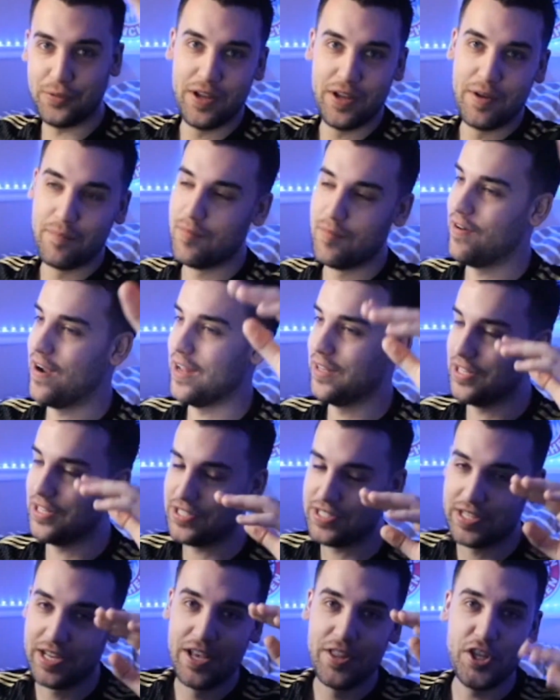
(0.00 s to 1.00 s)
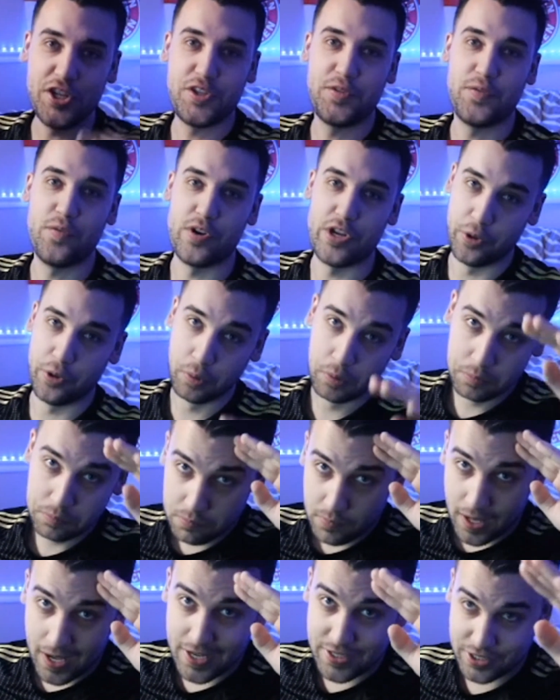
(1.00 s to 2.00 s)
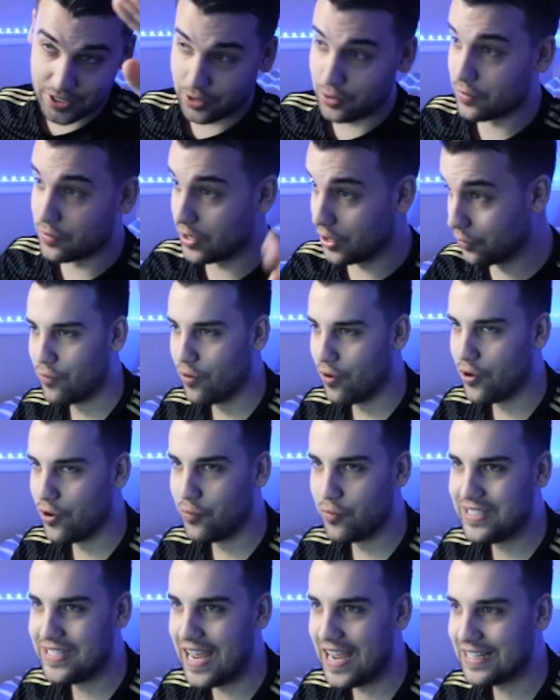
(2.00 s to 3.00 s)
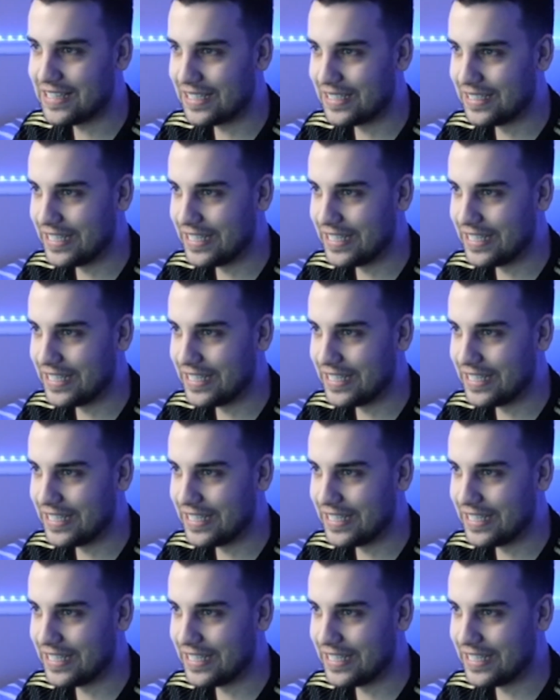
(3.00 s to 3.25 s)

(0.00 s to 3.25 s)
Morales, this is for you. I salute you. We take the lead